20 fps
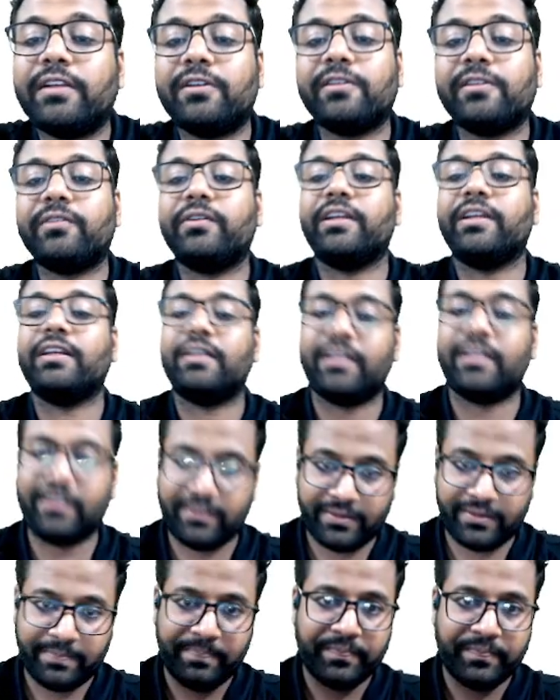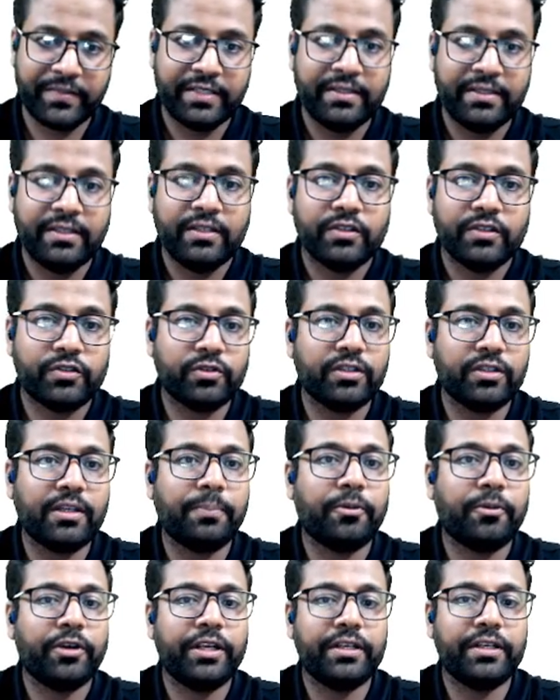also increase. So the
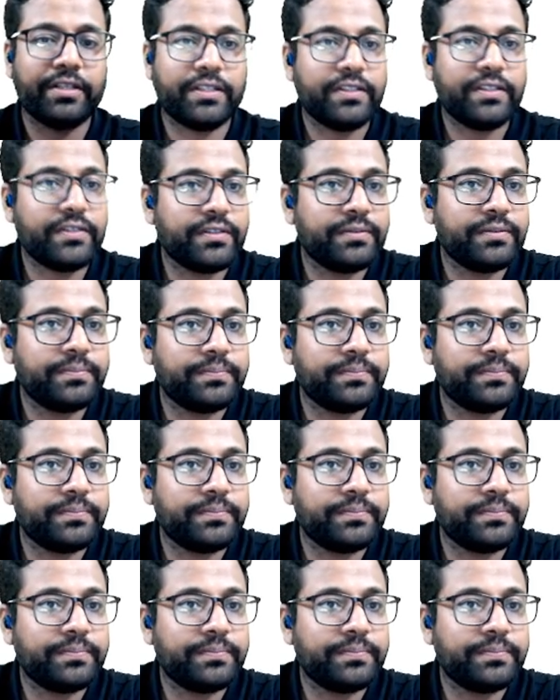point is,